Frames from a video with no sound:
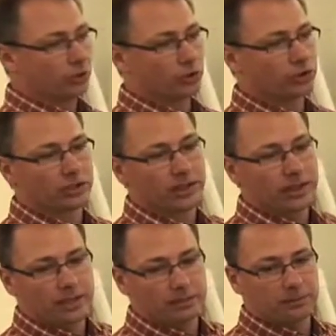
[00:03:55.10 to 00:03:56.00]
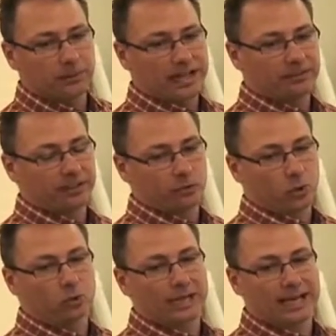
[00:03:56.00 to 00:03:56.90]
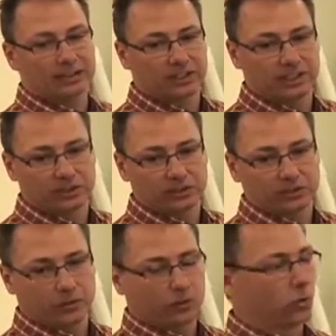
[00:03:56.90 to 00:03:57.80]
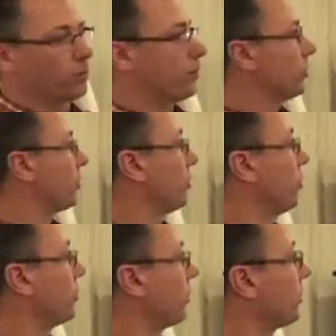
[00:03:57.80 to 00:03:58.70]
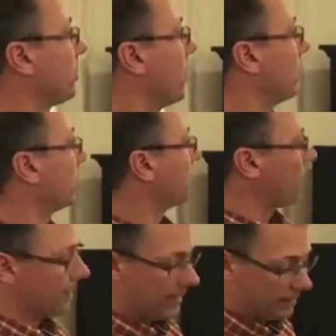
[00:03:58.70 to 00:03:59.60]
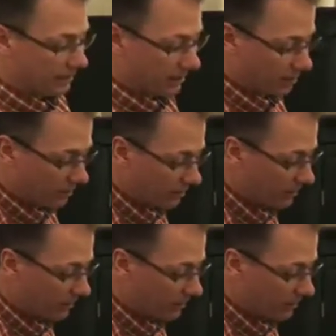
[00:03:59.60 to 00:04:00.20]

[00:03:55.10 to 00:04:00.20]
or just people having their own gas stations for their own personal use, or a small gas station.